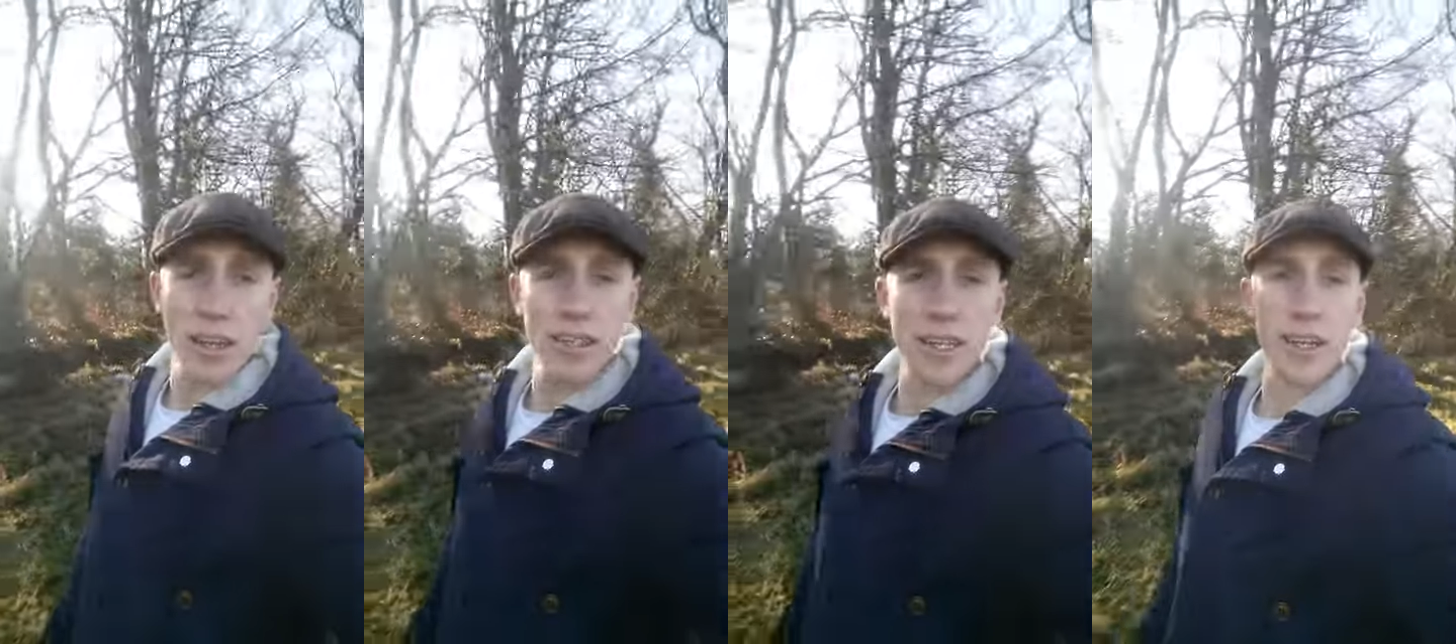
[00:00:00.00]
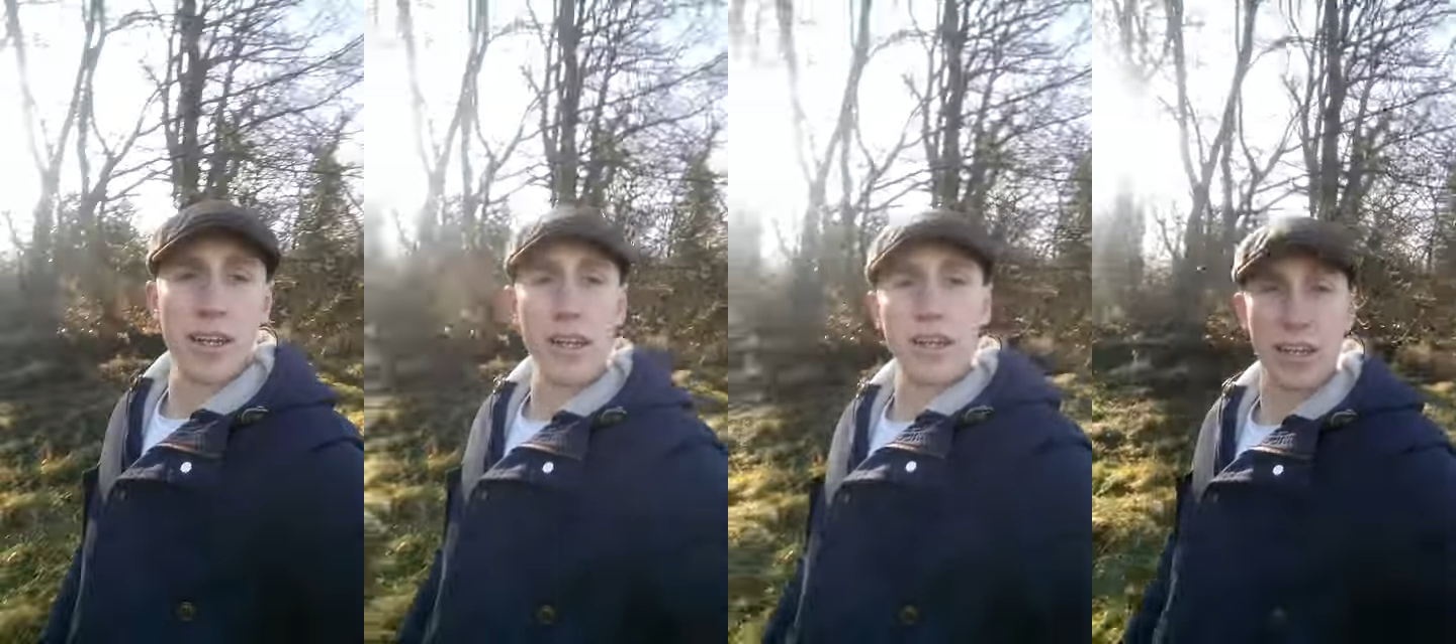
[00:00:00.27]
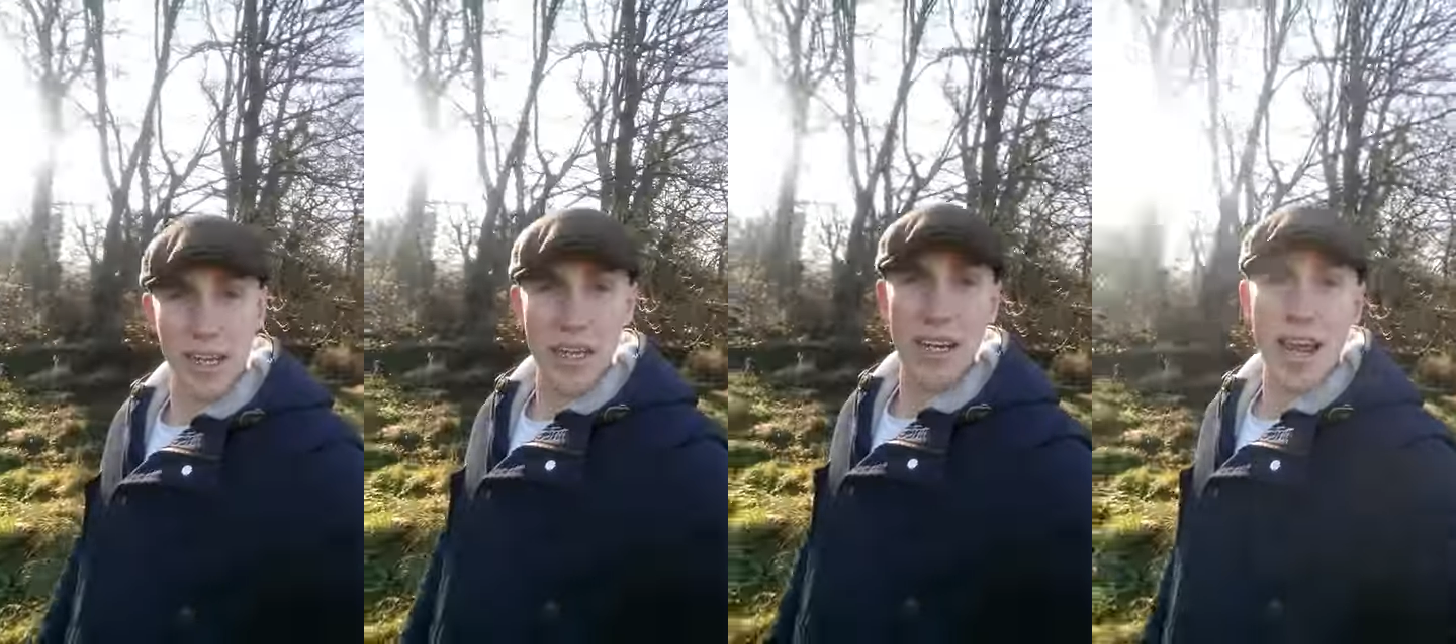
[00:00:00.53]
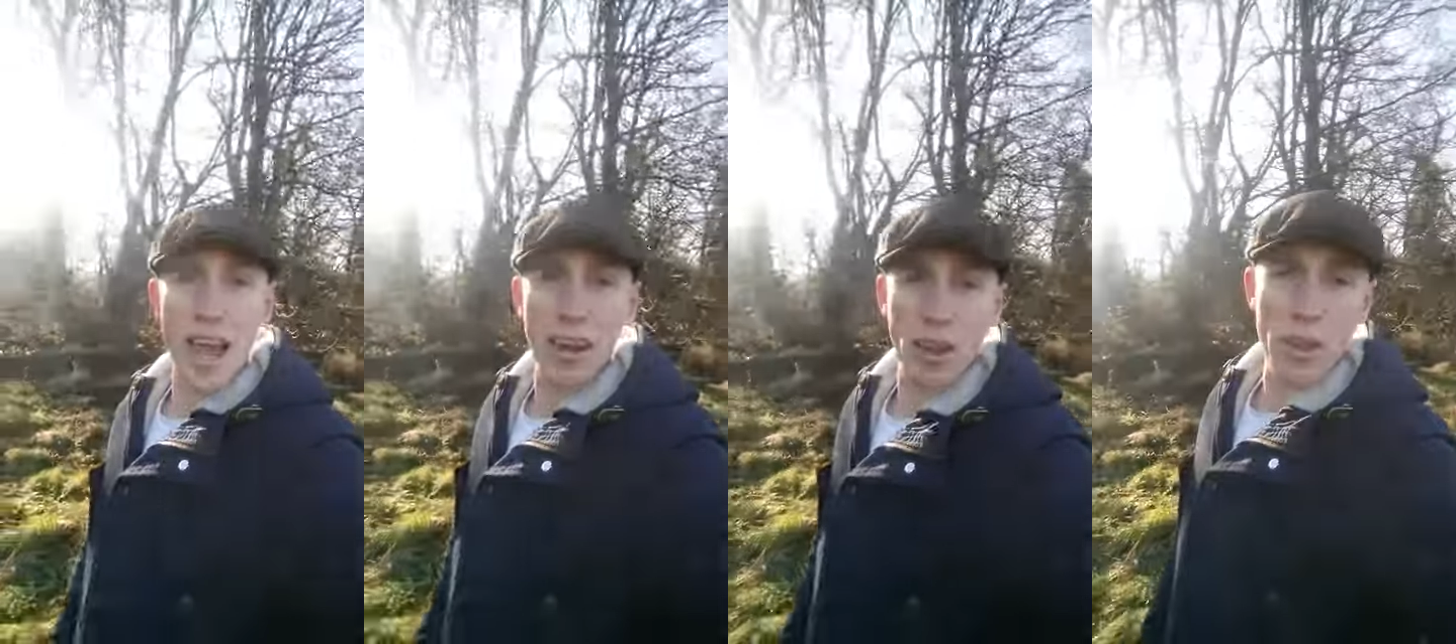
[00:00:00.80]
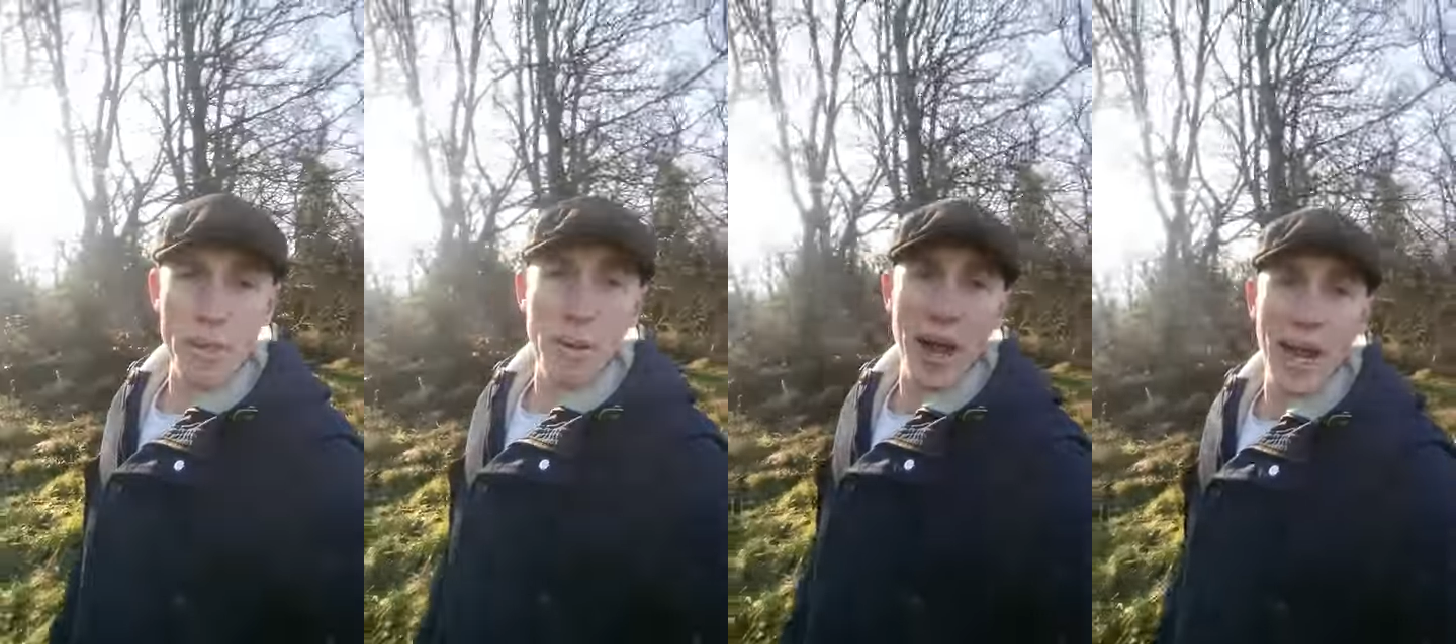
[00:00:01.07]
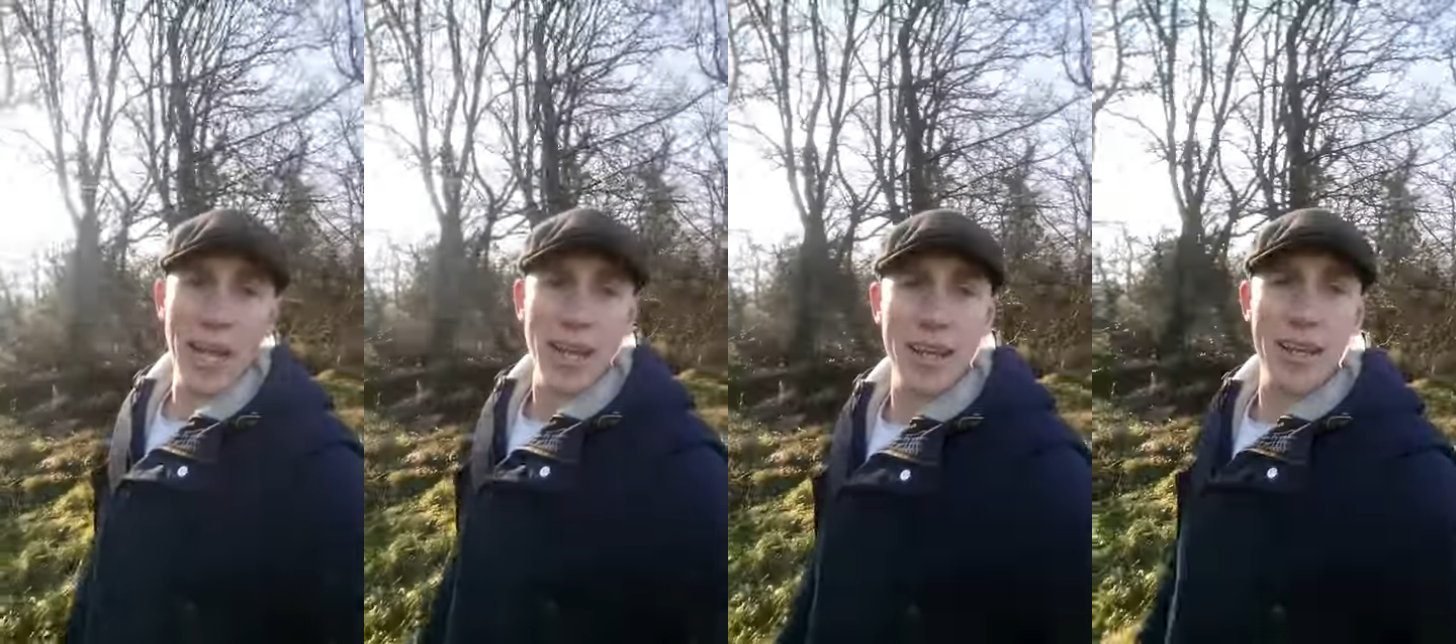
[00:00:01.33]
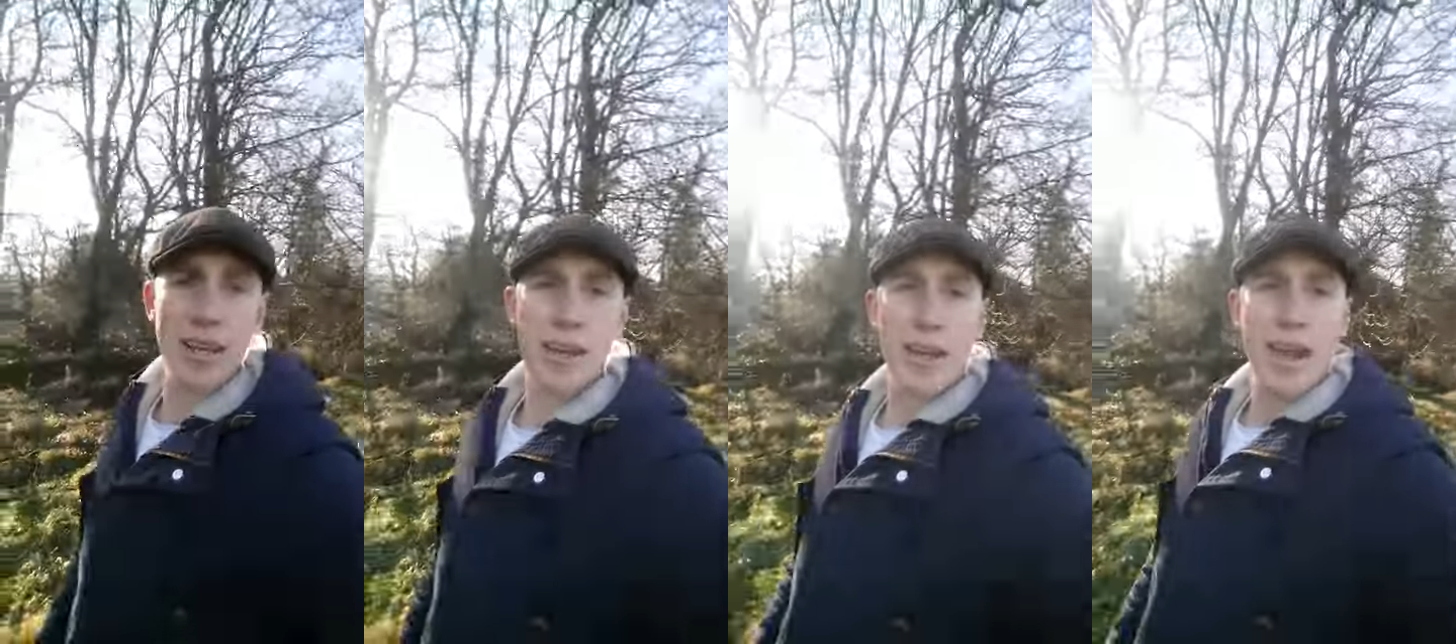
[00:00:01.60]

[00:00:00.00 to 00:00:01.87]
as in lig down on the back.